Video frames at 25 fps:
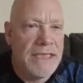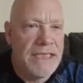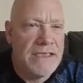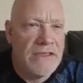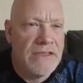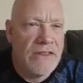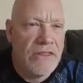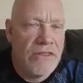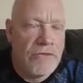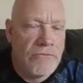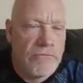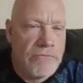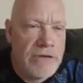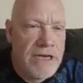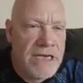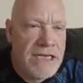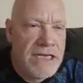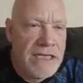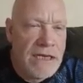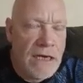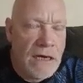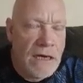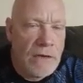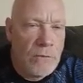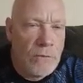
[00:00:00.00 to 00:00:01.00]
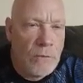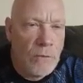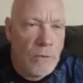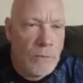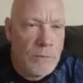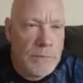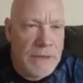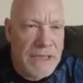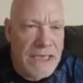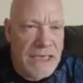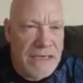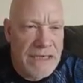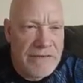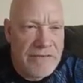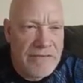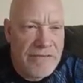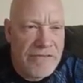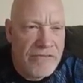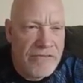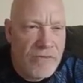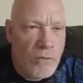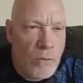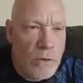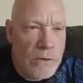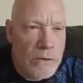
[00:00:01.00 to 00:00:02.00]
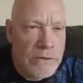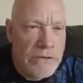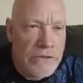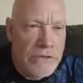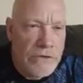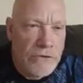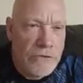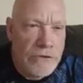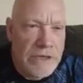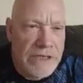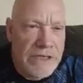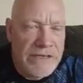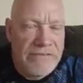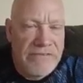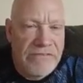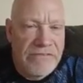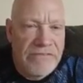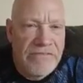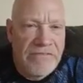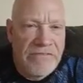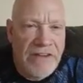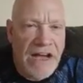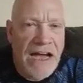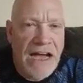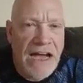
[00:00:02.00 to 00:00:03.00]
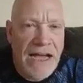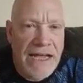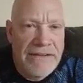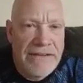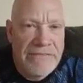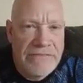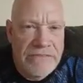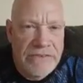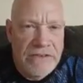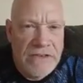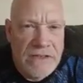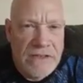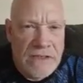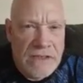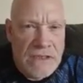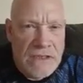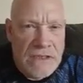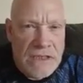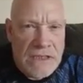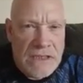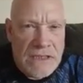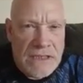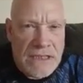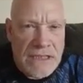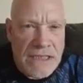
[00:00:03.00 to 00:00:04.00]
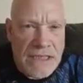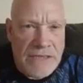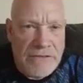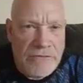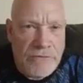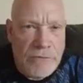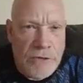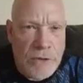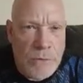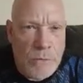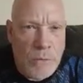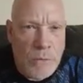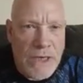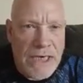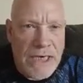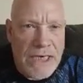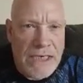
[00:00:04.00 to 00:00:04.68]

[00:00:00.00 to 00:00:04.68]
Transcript: 435 if we win.